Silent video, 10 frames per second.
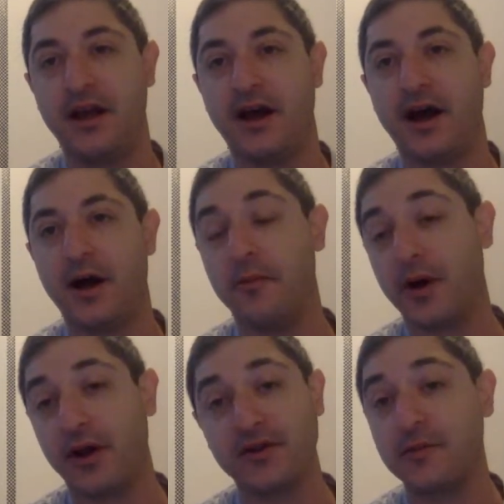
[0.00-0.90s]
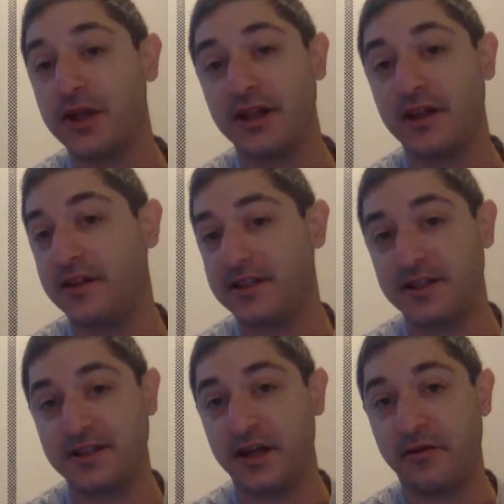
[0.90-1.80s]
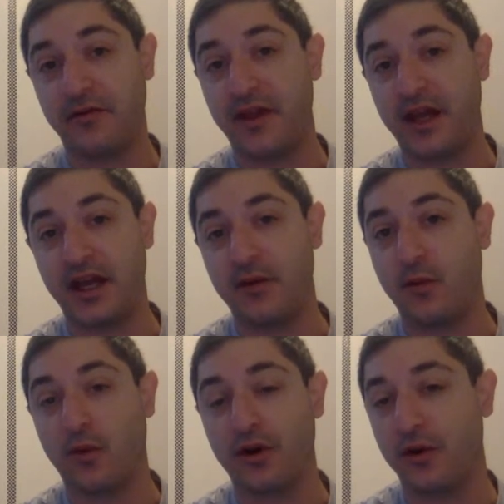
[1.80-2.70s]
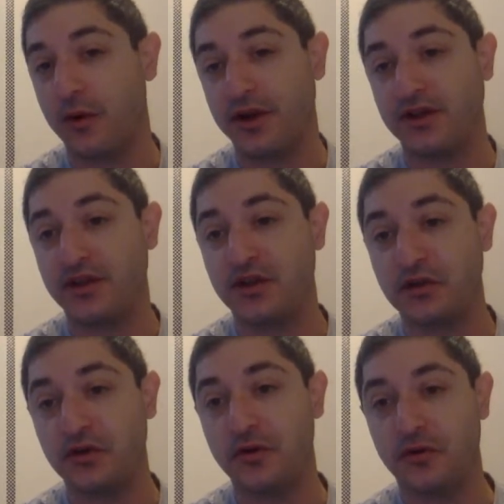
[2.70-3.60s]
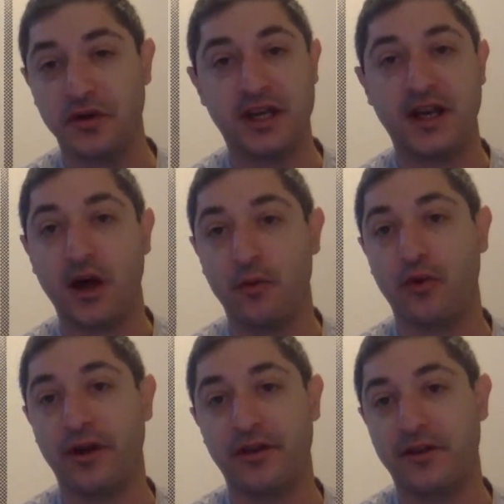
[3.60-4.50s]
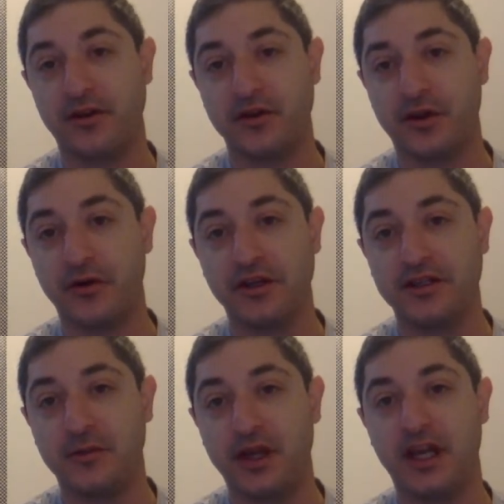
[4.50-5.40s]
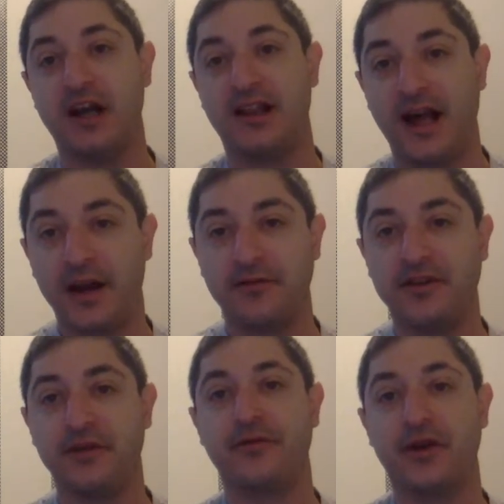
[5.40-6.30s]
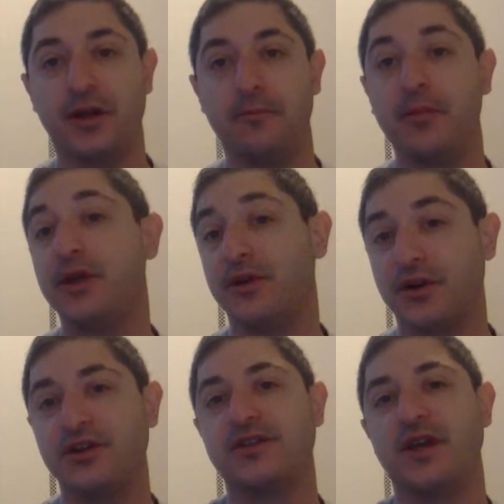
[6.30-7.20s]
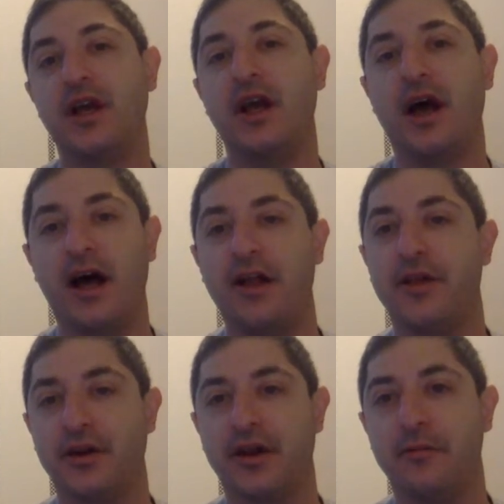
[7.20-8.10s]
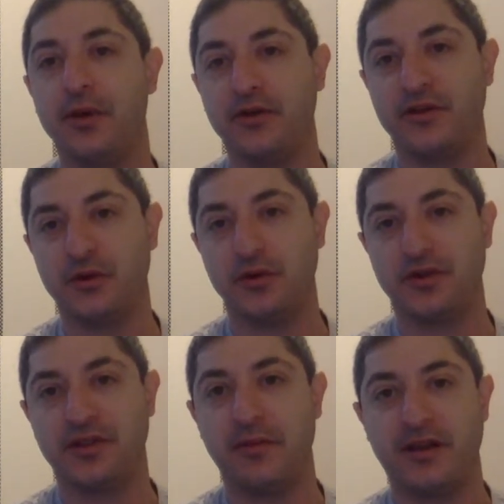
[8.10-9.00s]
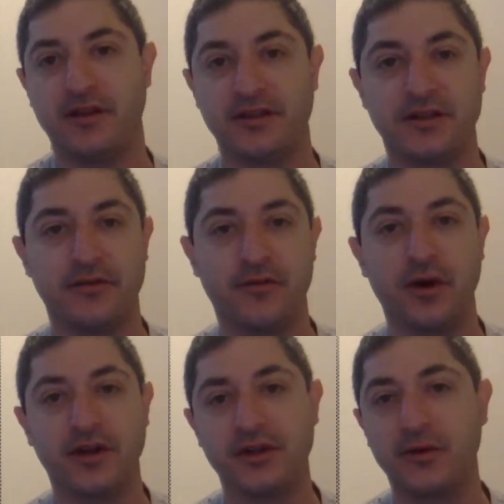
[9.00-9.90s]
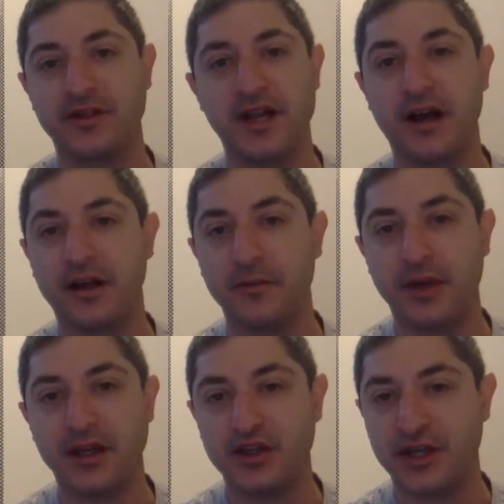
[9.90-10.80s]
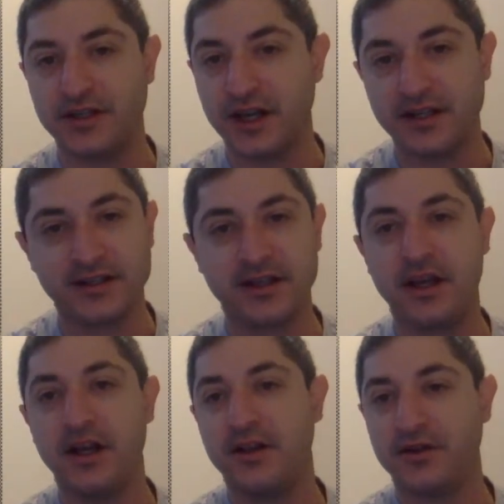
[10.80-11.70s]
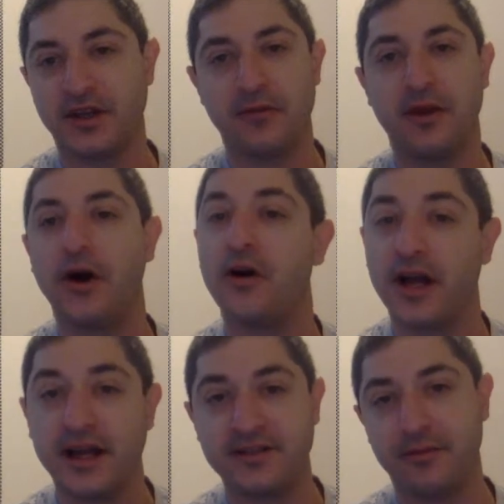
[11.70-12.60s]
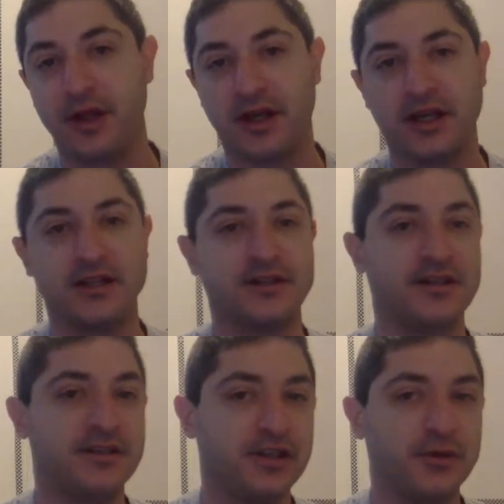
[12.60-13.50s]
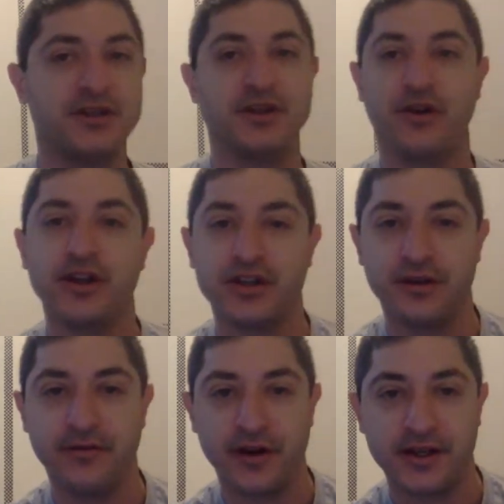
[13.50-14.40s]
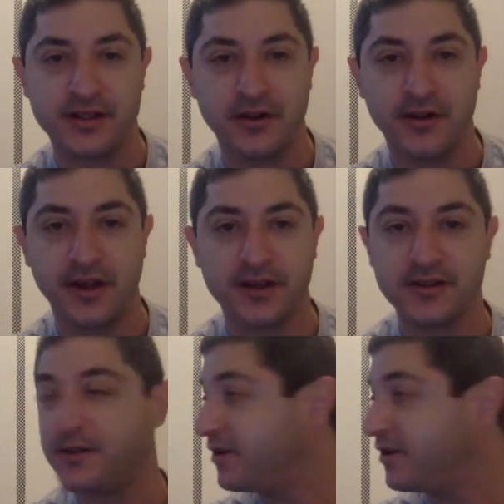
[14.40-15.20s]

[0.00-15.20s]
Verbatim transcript: Um, but ultimately, this is stuff that we're going to need help with, that there's going to be a lot of different builders uh, that are going to build the tools to make this stuff work. So it's not going to be just us. There's going to be all kinds of plugins, continuous integration, and various other things.